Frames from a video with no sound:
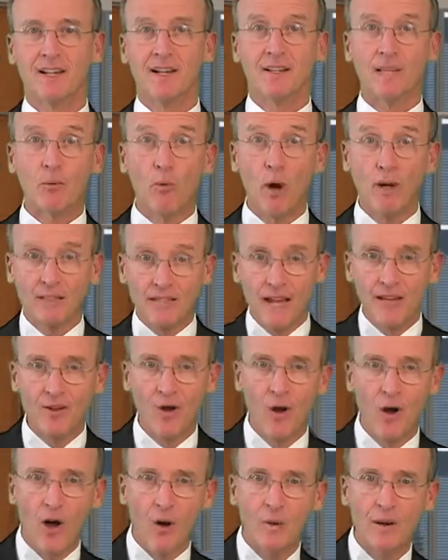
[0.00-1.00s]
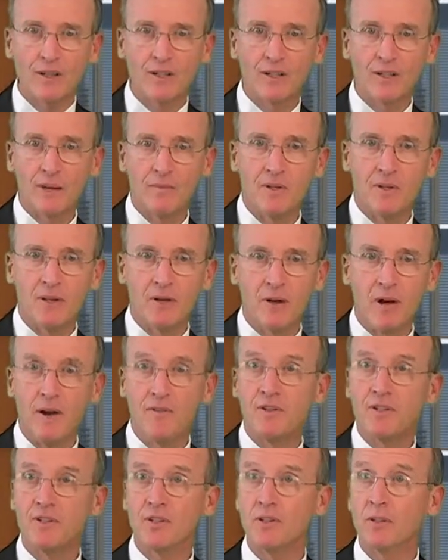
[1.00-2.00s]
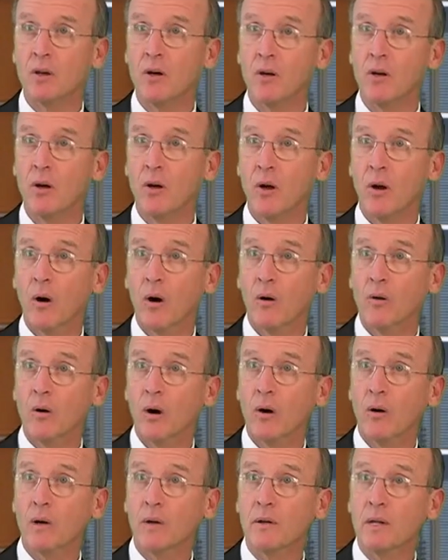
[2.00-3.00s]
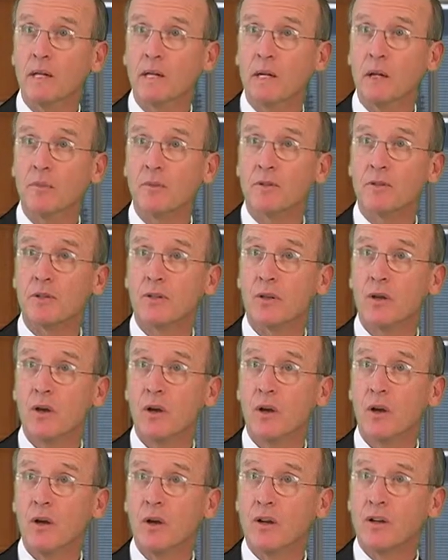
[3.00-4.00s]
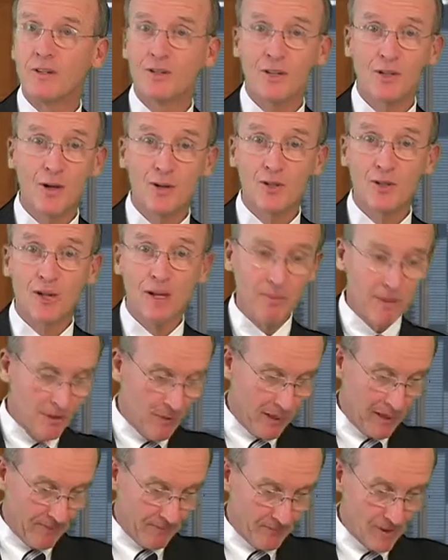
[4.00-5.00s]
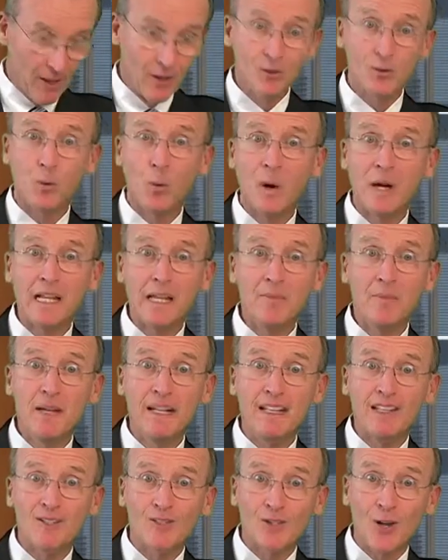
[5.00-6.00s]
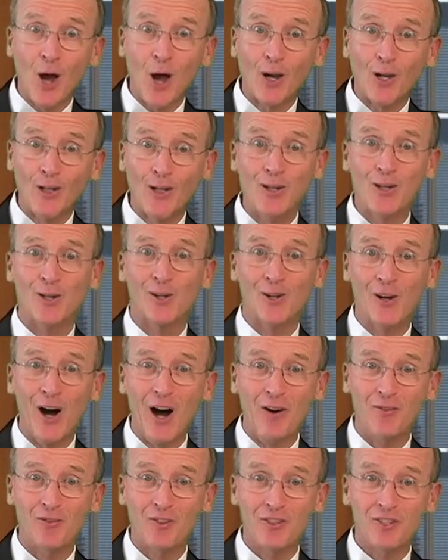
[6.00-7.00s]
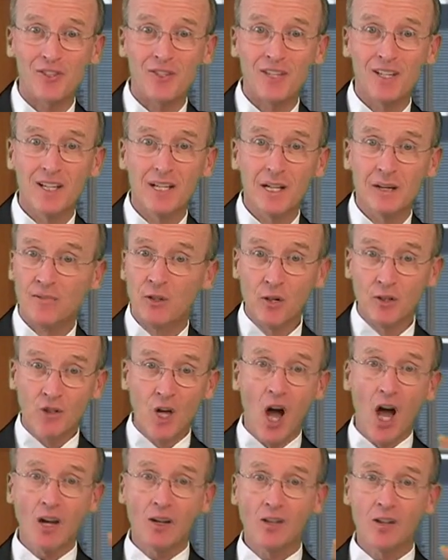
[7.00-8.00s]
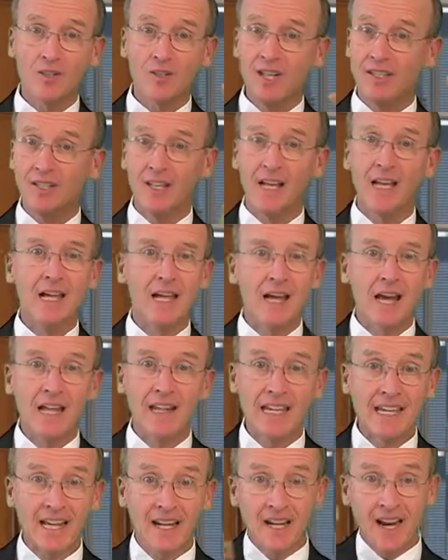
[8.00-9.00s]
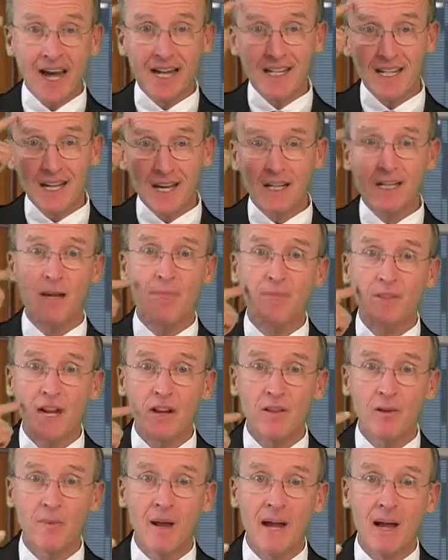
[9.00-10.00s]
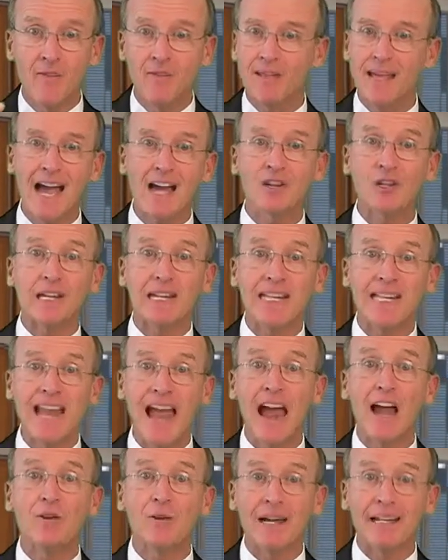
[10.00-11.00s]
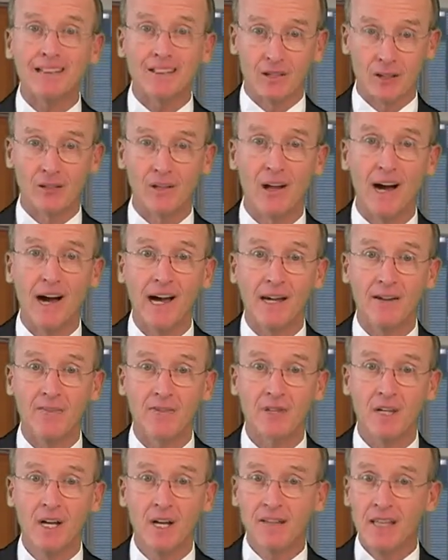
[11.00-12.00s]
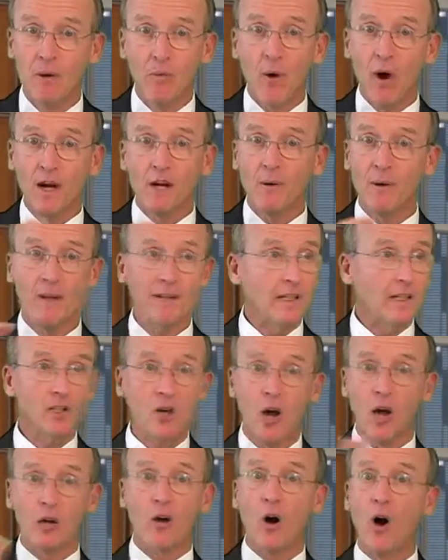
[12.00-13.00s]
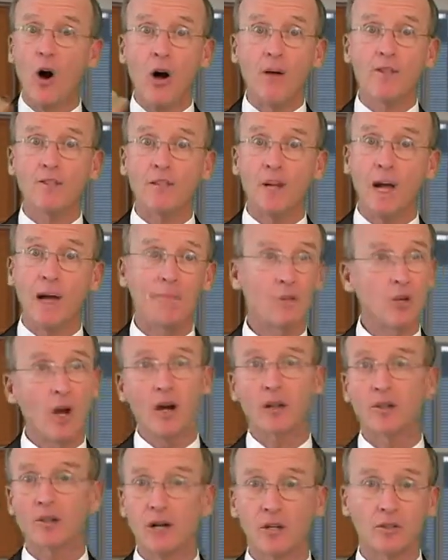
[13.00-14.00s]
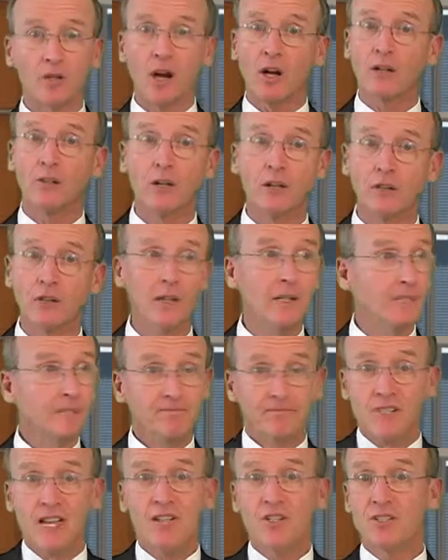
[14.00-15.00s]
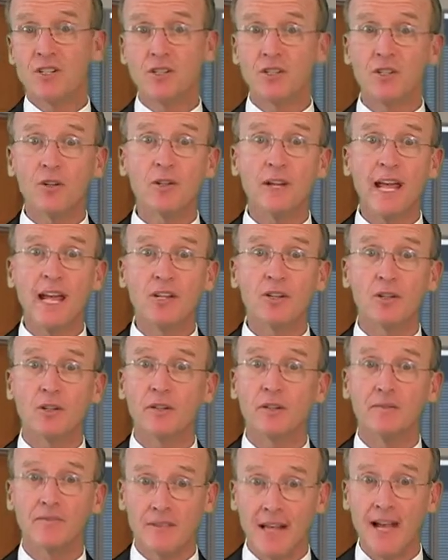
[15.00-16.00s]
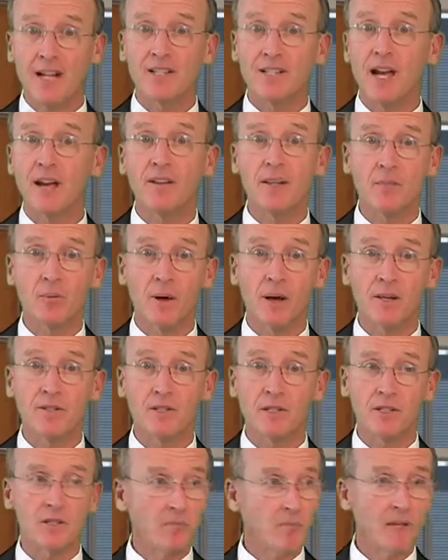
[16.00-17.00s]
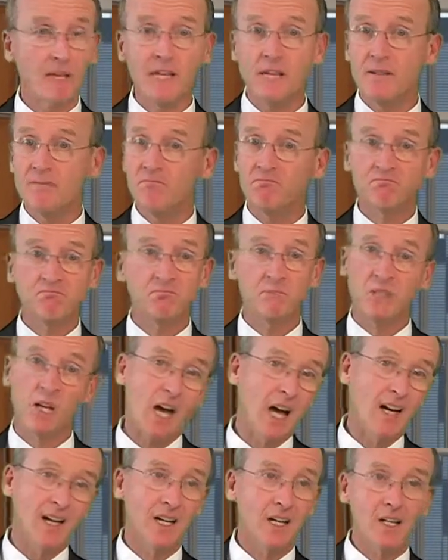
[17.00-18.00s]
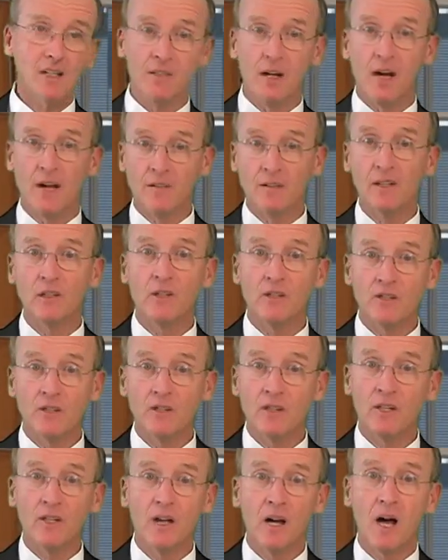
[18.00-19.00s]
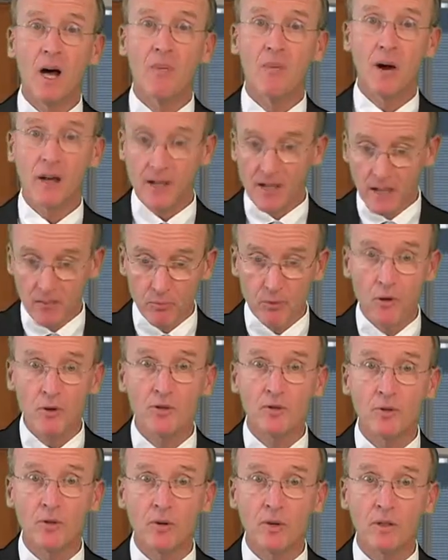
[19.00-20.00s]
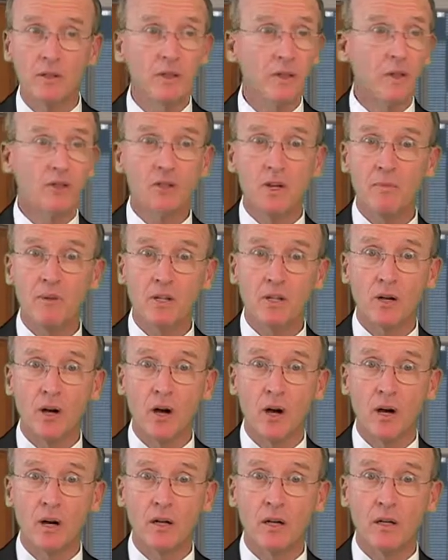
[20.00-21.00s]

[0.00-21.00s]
They walk down the hallway, they're coming to your office and you're going, oh no, here he comes. Because you know it's gonna be what? 20 minutes talking in your office. They're talkers. And they get an idea, it comes out of their mouth. They actually narrate their lives. They walk around, they talk all the time. Talk. That's just their nature. That's how they process. Me, nah. Now, if it looks good, I'll buy. You got a brochure? Show me the car.